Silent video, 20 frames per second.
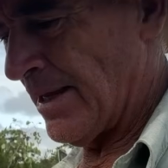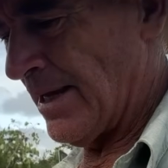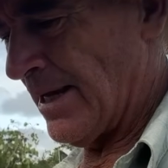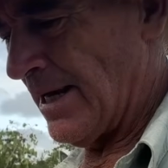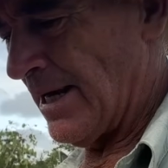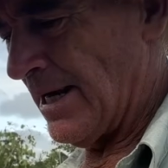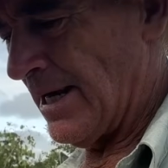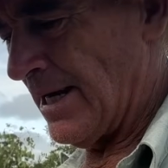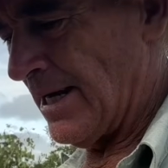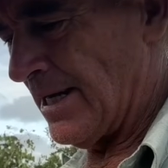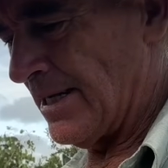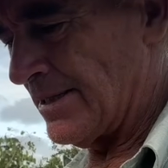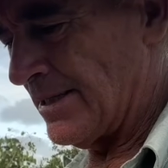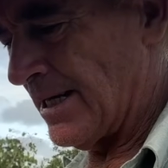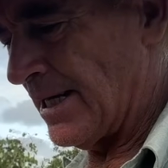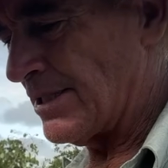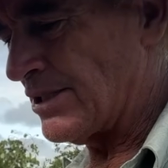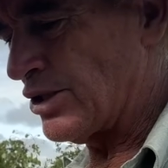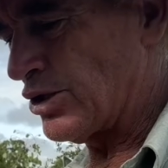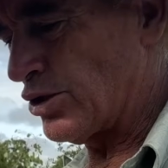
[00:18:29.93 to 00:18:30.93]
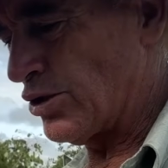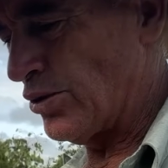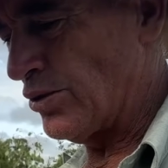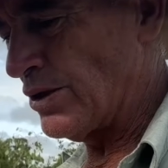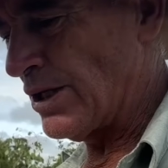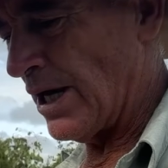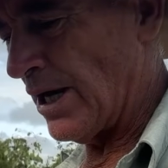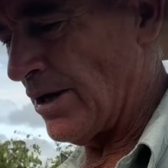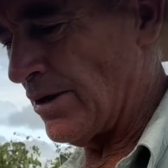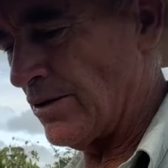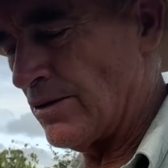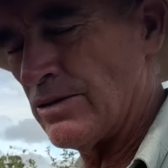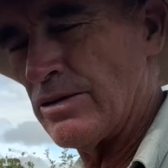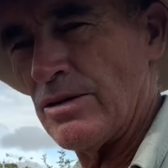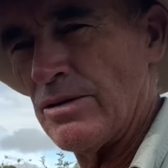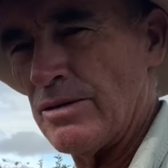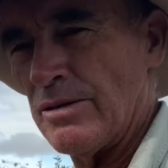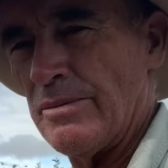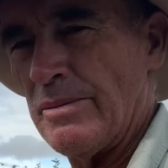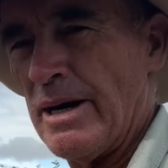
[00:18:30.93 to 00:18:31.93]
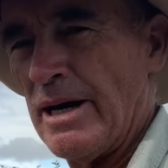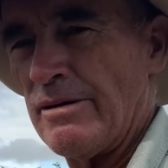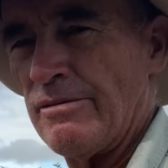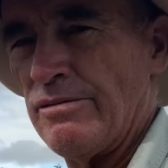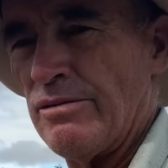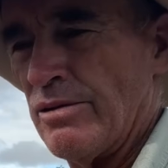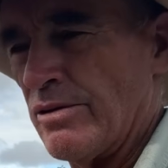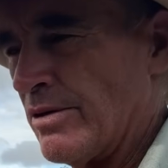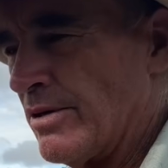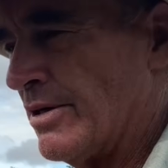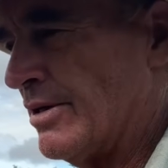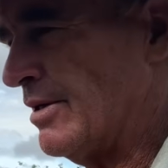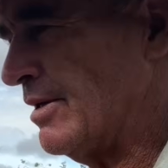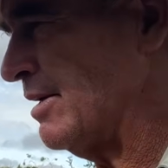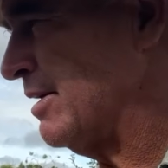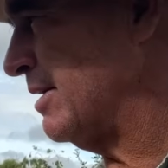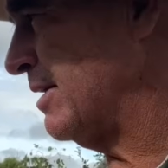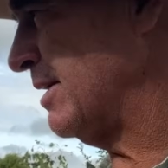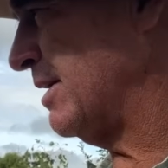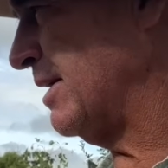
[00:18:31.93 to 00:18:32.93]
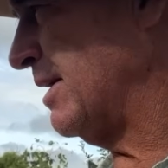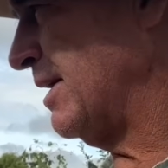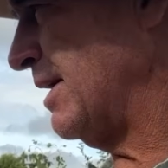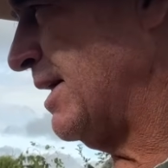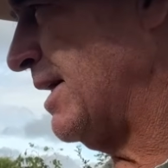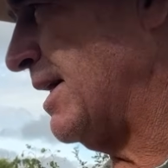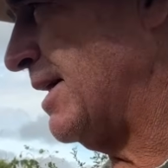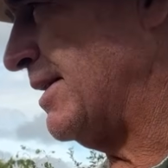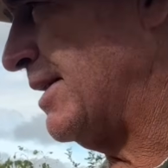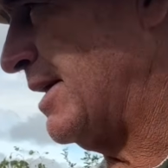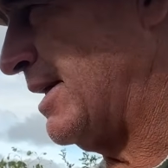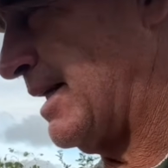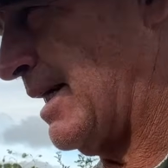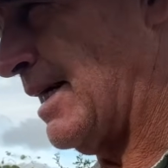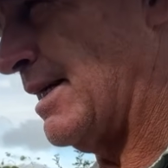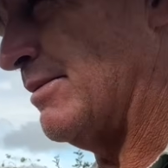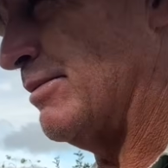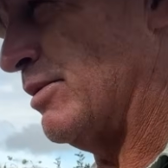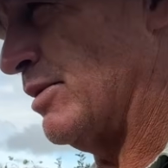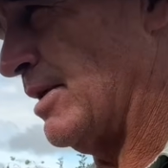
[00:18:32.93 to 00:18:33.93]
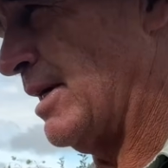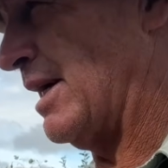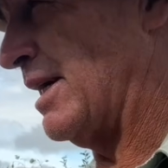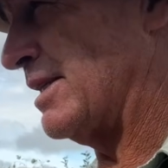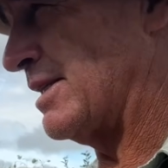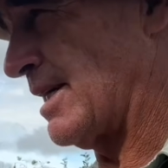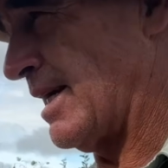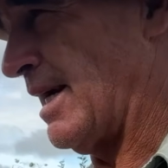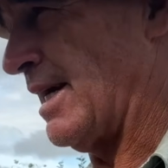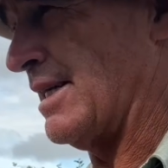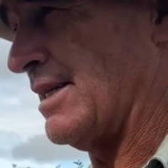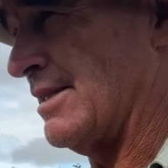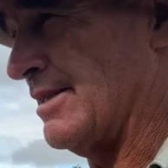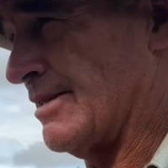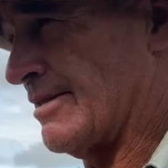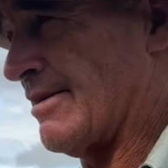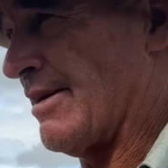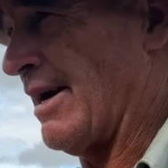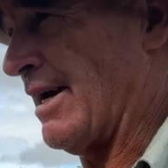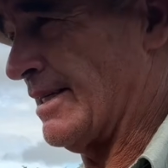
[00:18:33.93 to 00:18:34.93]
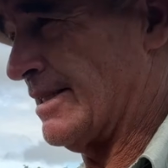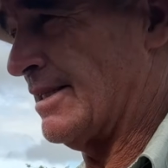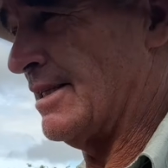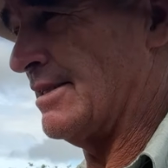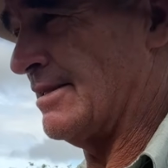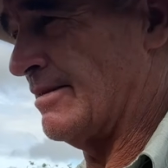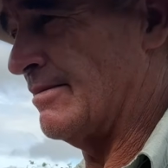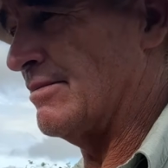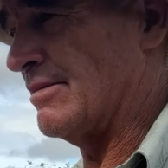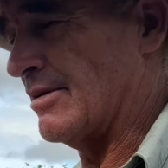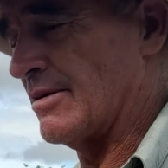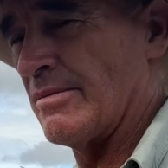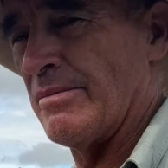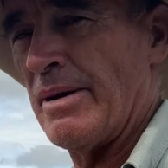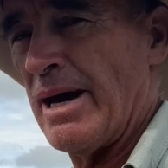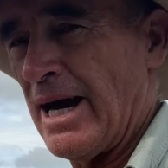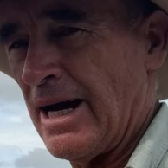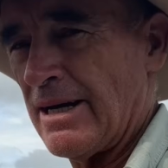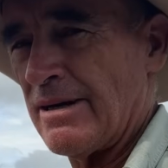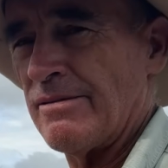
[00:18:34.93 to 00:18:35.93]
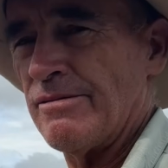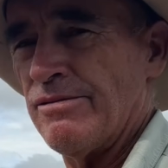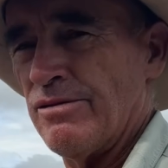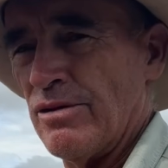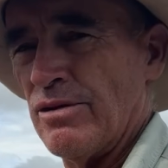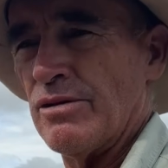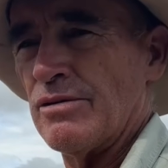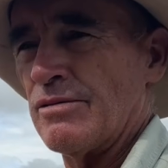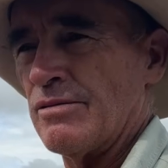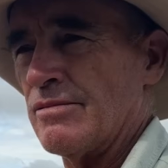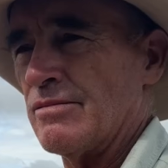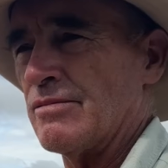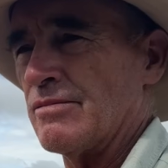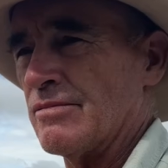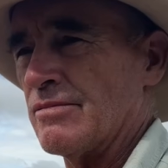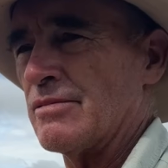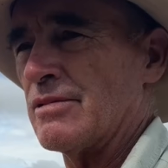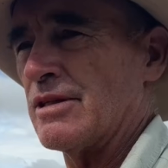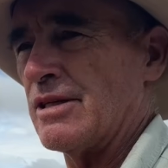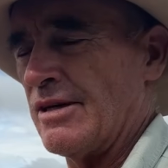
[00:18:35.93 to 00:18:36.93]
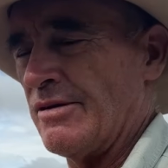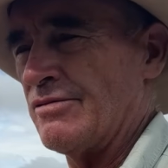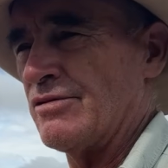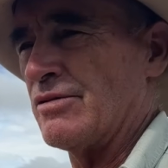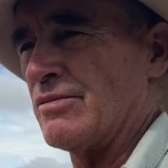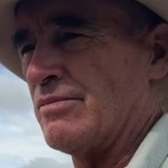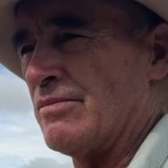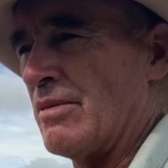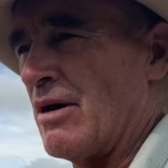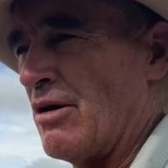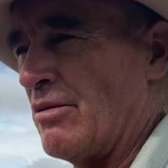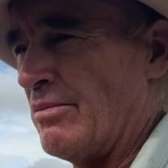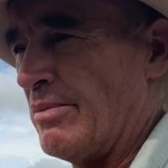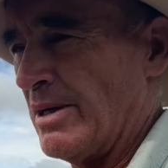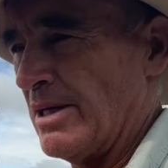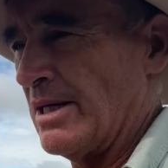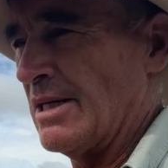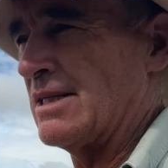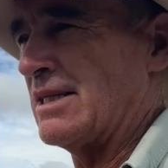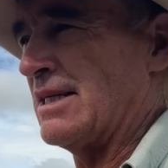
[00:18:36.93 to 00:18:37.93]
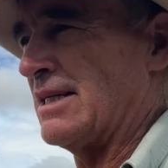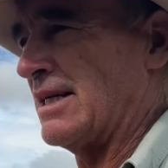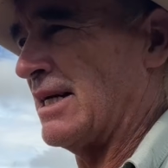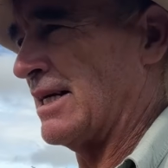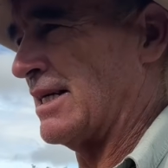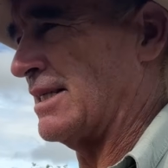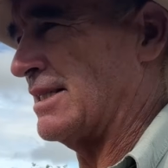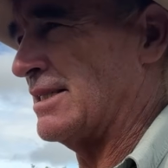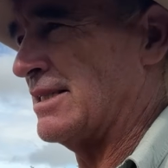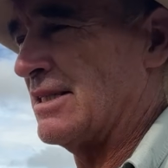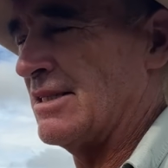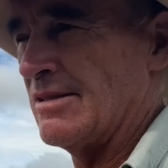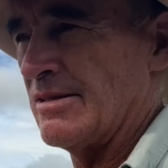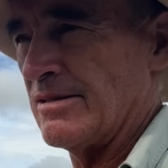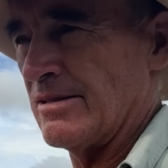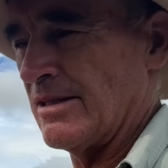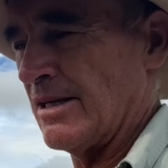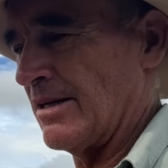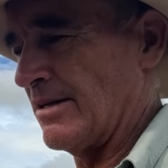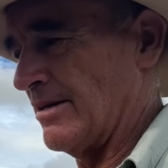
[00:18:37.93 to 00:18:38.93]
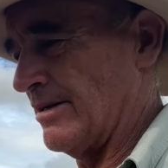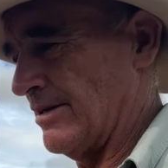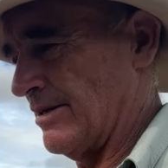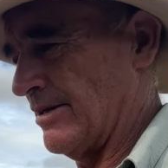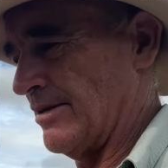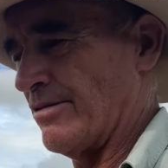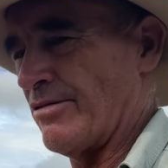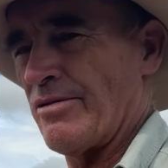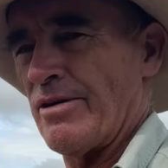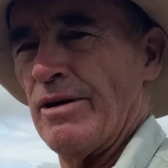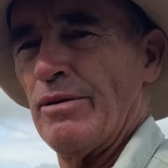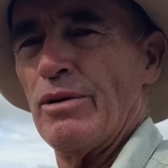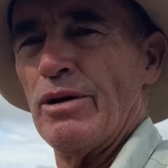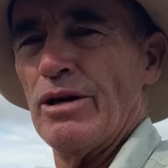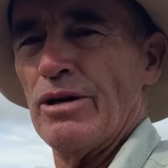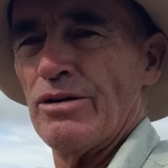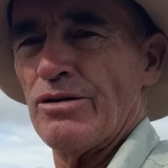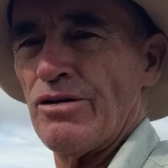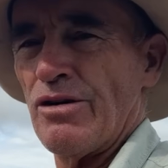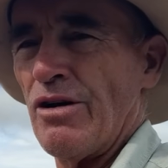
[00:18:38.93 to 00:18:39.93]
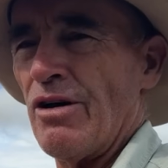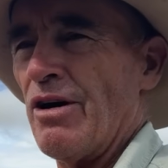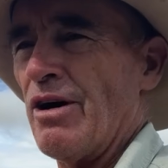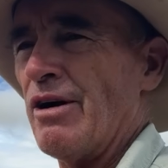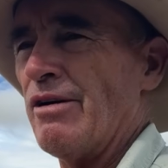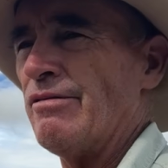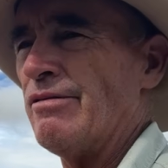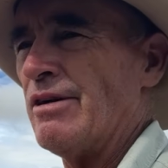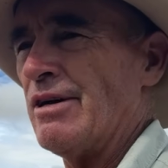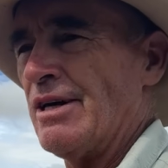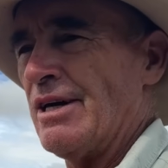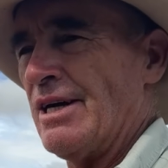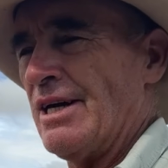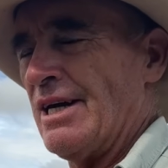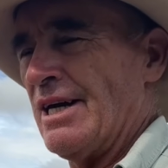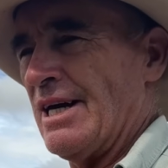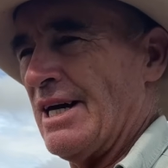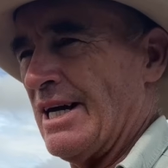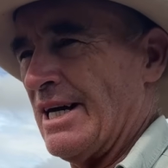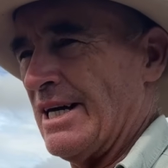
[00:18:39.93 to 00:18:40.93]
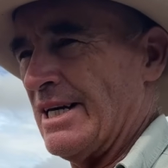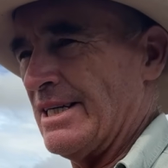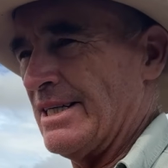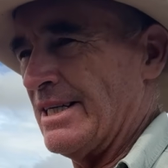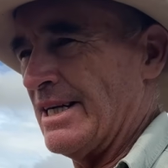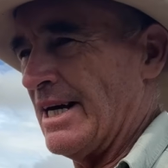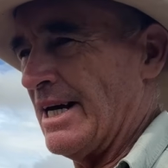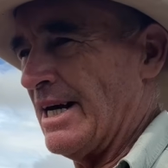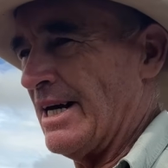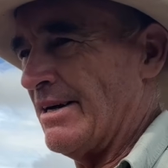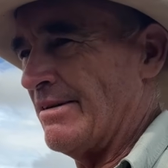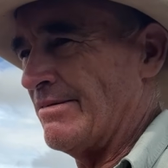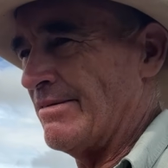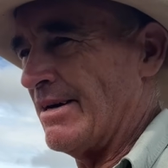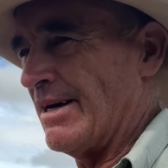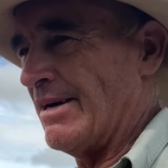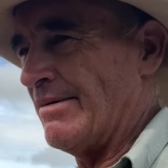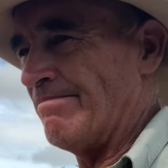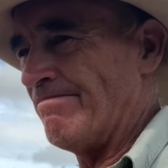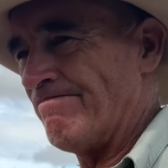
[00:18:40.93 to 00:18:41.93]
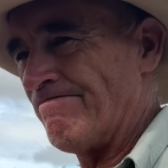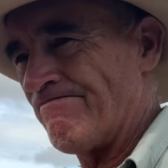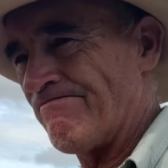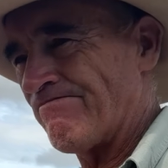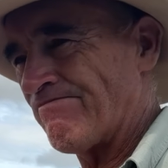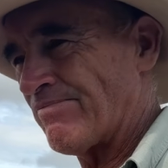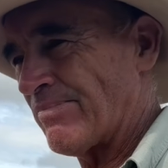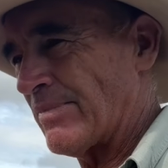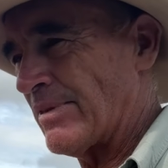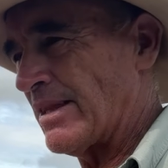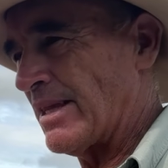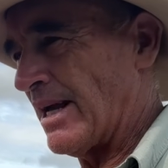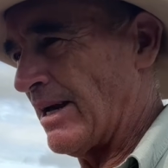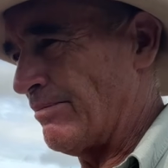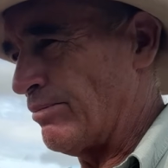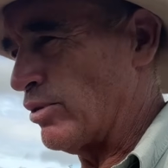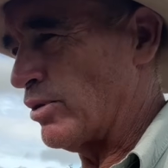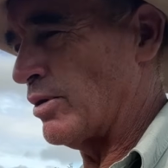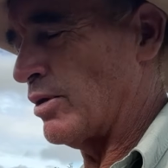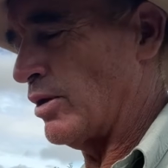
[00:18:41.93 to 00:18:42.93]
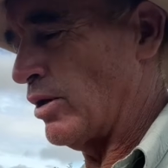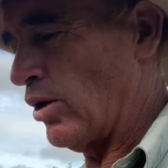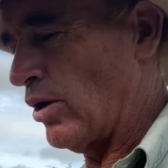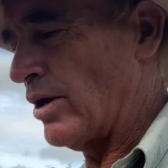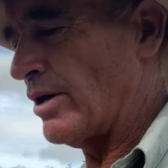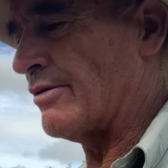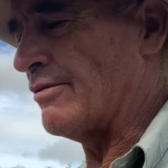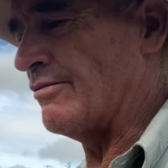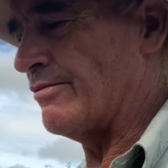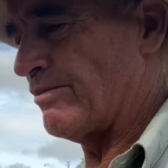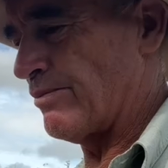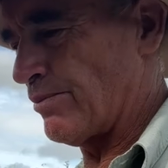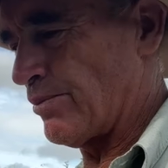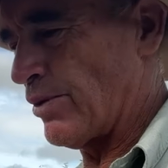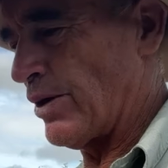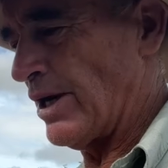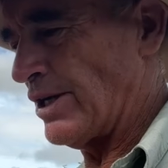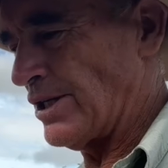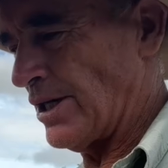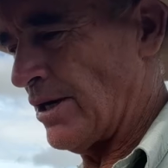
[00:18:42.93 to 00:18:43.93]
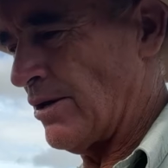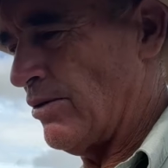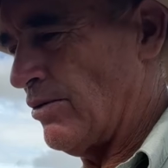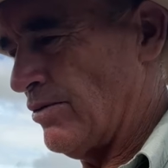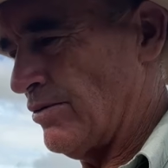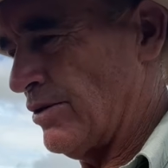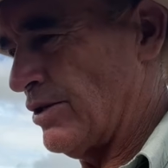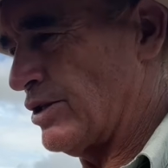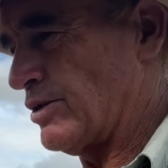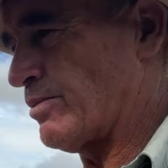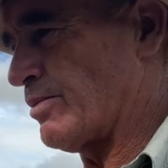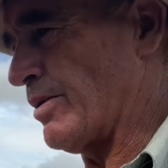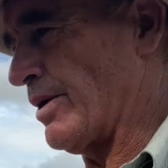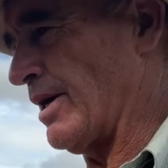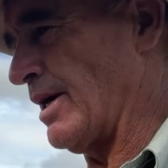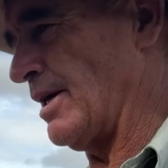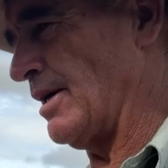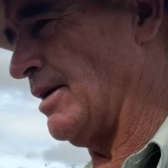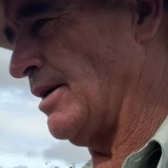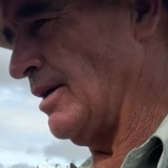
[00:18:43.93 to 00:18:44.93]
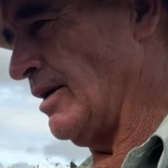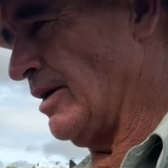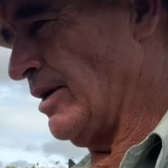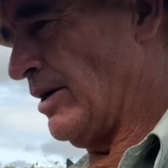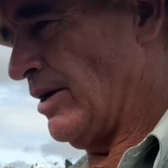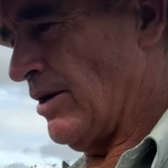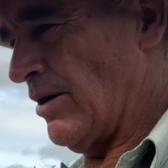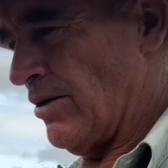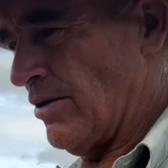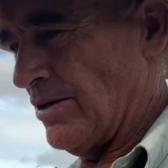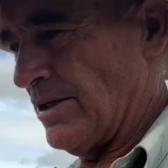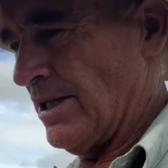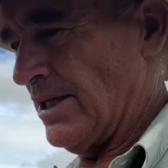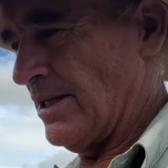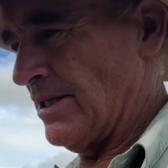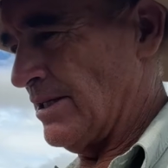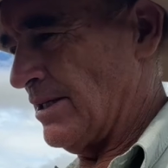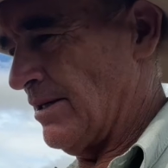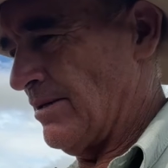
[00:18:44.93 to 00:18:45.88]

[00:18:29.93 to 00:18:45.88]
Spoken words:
That's 2 toes on a back foot. And that animal has kicked and scratched. Look, a back foot gives them mobility. They can still, they got a 3-wheel drive, and they put a lot of pressure on the spring, on your